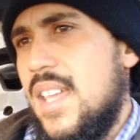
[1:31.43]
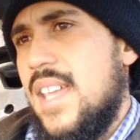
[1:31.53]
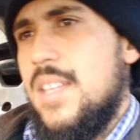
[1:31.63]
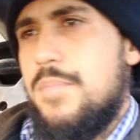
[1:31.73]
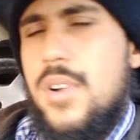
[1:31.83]

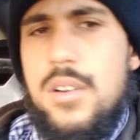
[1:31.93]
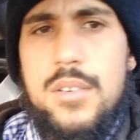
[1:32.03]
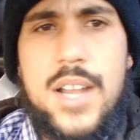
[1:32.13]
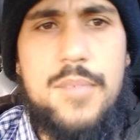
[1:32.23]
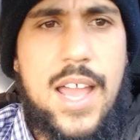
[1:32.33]
And the
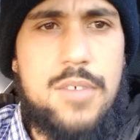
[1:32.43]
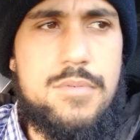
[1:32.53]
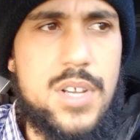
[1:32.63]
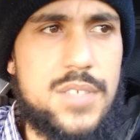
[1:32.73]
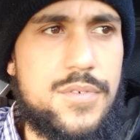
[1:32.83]
program I
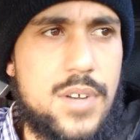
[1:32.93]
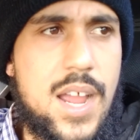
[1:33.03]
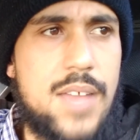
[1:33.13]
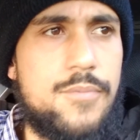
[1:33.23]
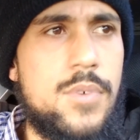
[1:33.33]
worked for,
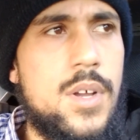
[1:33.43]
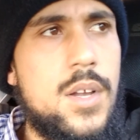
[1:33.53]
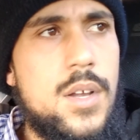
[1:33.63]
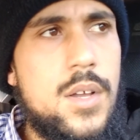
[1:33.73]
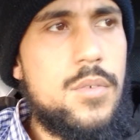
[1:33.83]
I
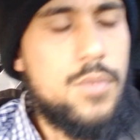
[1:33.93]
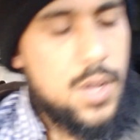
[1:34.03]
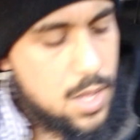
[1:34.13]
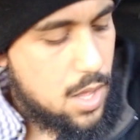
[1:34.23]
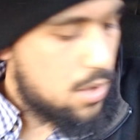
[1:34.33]

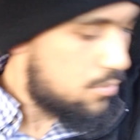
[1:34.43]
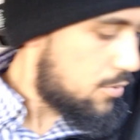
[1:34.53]
uh,